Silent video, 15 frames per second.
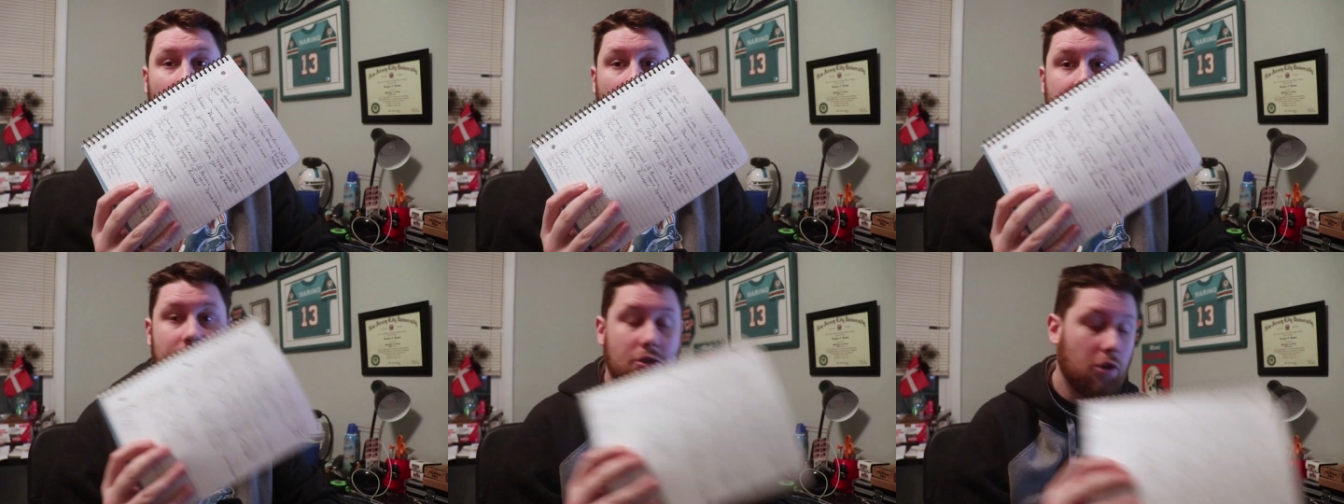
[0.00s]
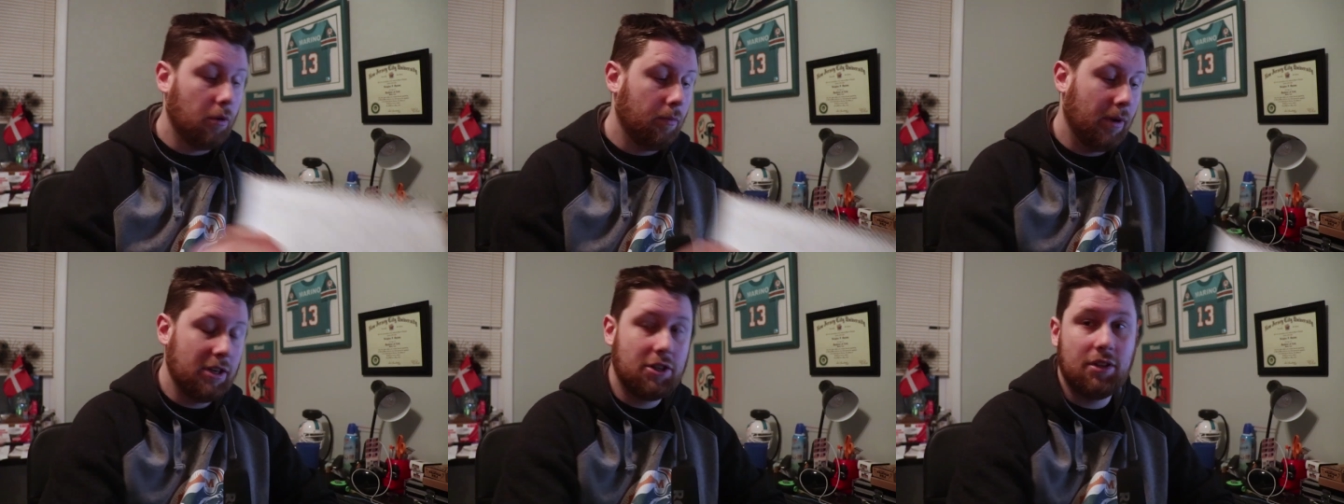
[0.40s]
have
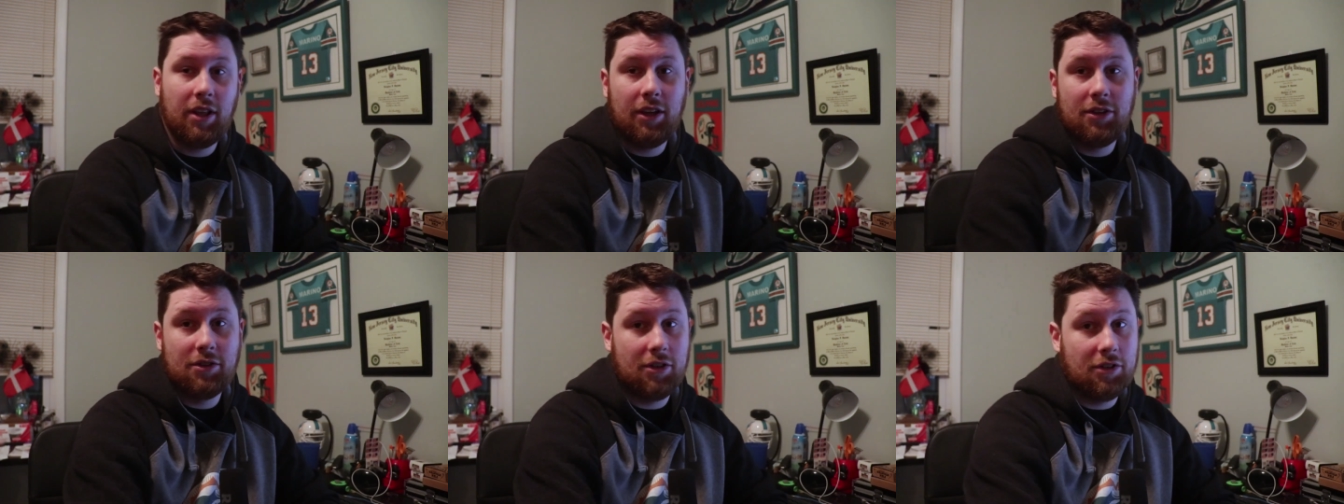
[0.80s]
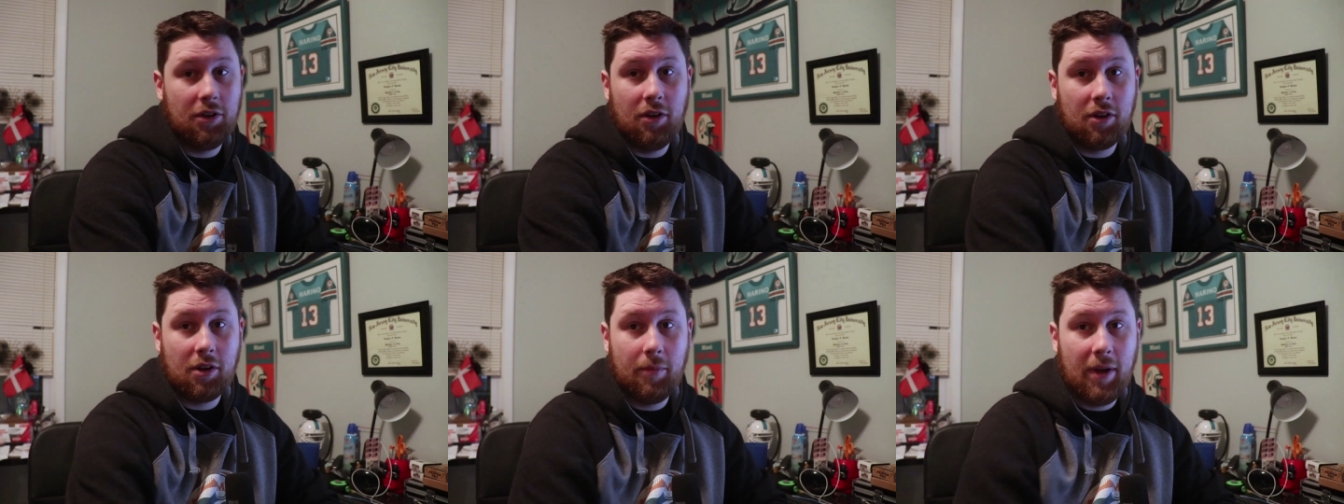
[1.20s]
so much things to
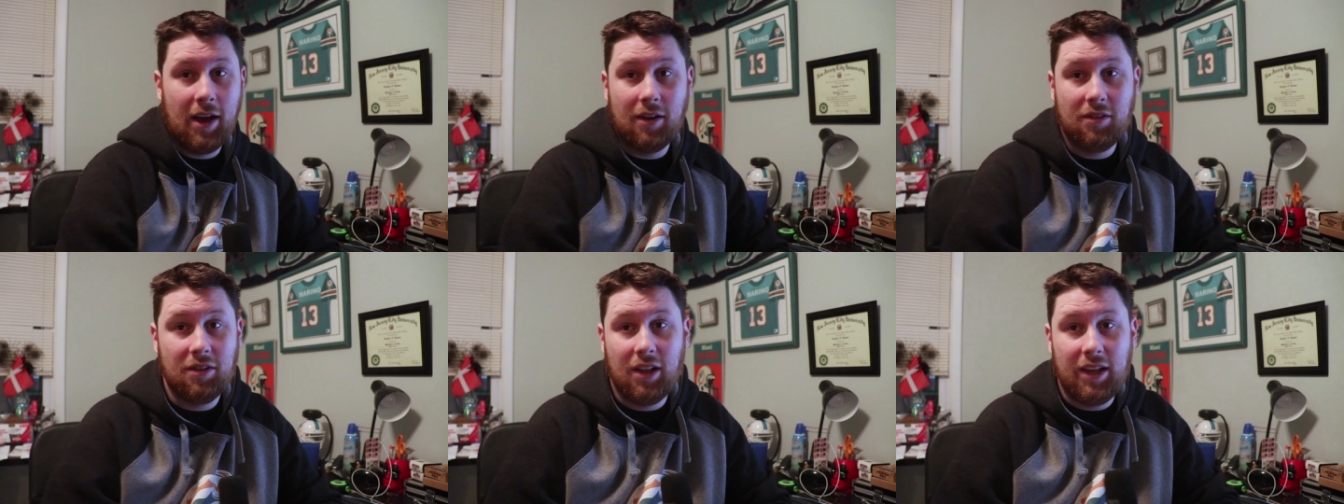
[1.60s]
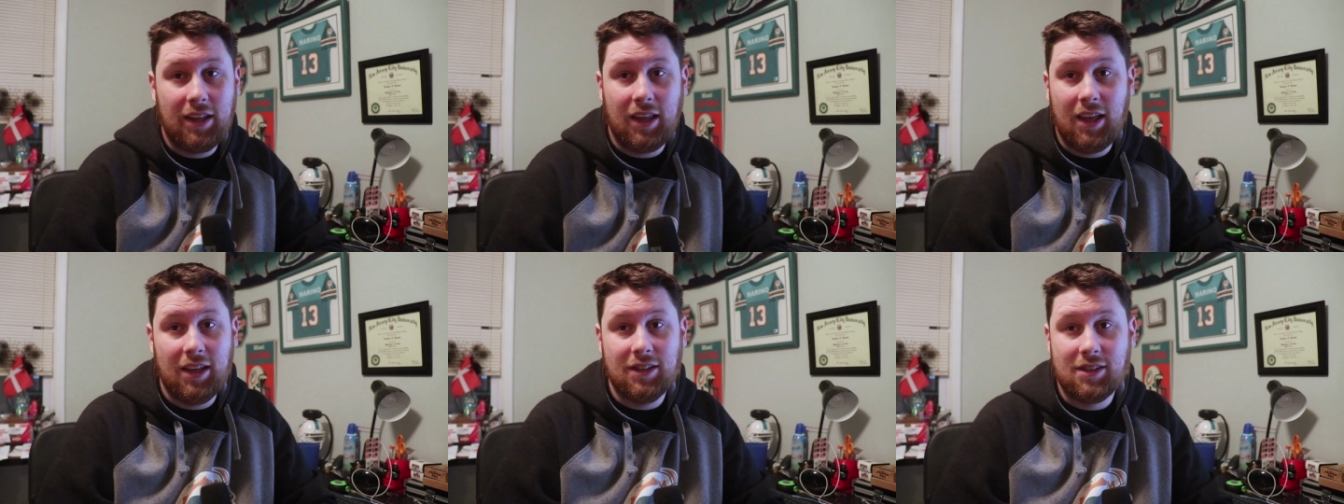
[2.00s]
talk about,
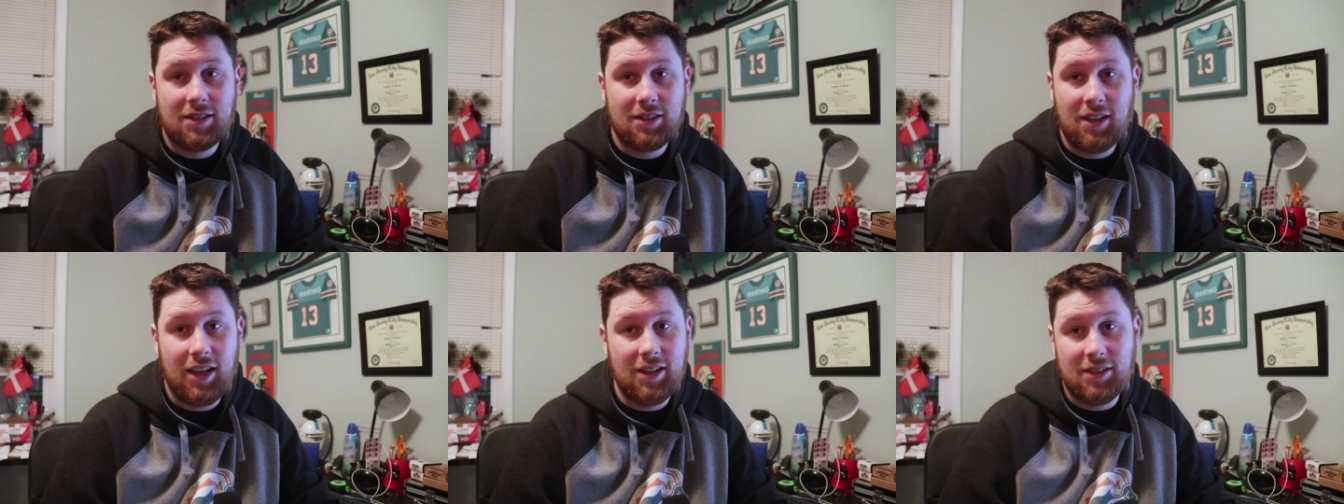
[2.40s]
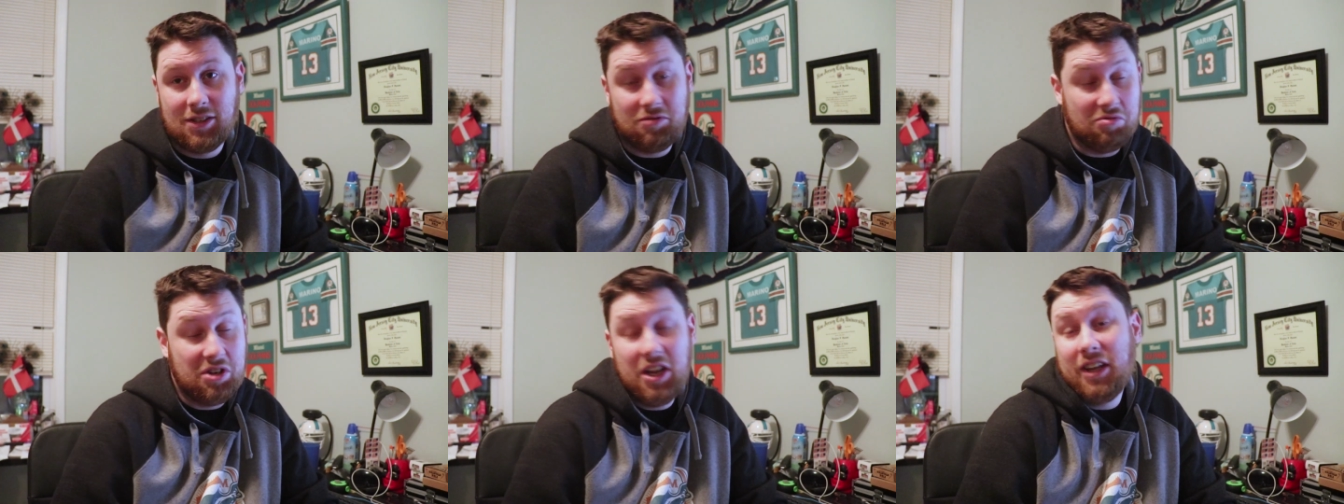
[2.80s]
like it's
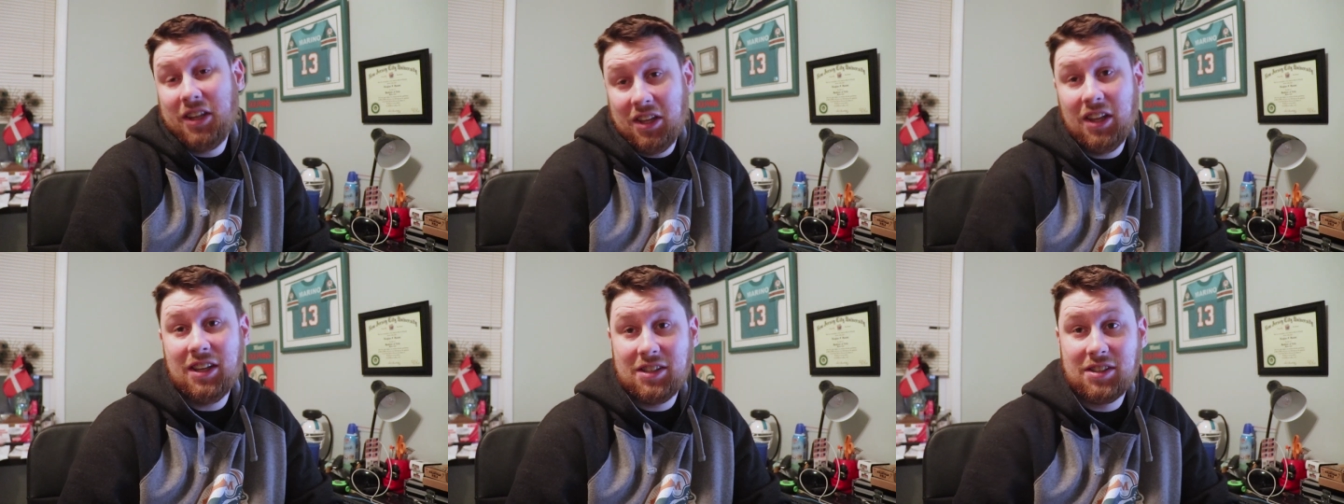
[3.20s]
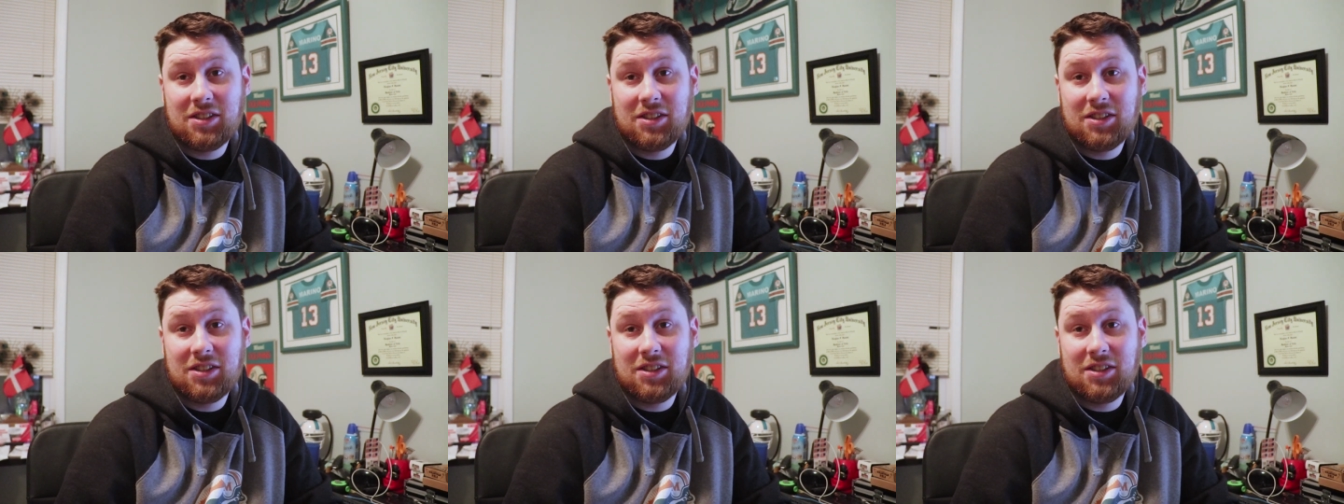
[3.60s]
it's ridiculous.